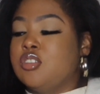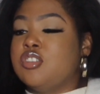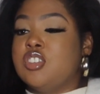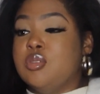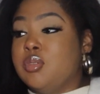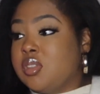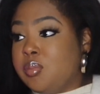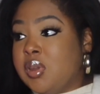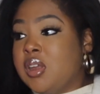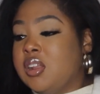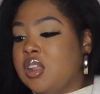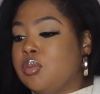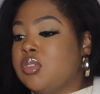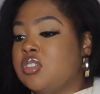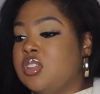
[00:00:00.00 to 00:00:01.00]
She was the parent
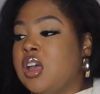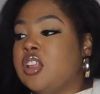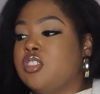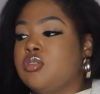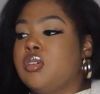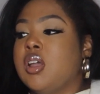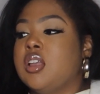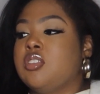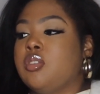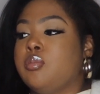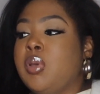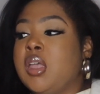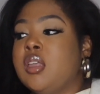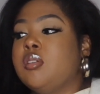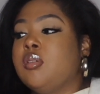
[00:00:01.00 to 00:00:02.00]
that was not trying to
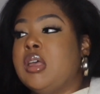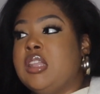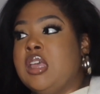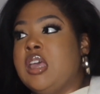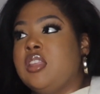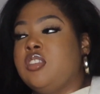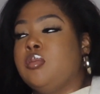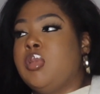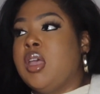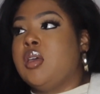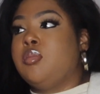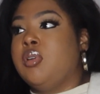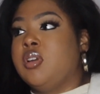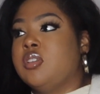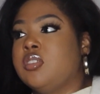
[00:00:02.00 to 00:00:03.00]
paint my dad as a bad
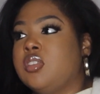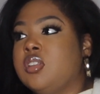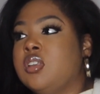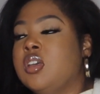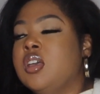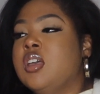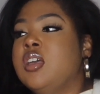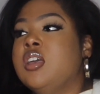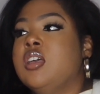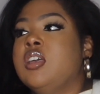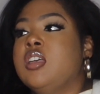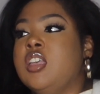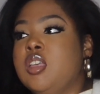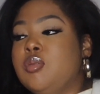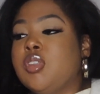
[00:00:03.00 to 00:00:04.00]
person.
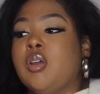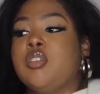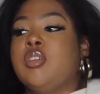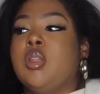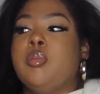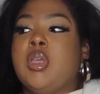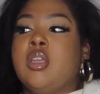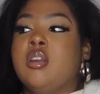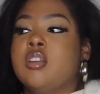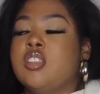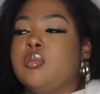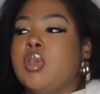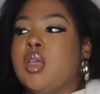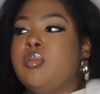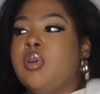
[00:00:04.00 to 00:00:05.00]
He was always trying to paint her as a
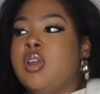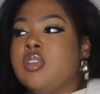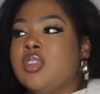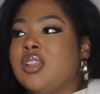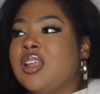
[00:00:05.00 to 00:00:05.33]
bad person.